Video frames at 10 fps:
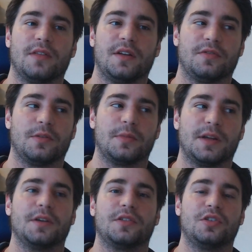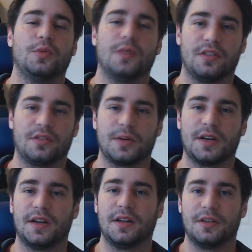than from Gear 2 and
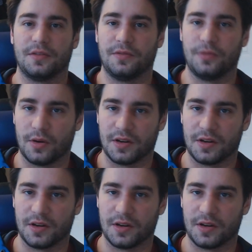3 to 4.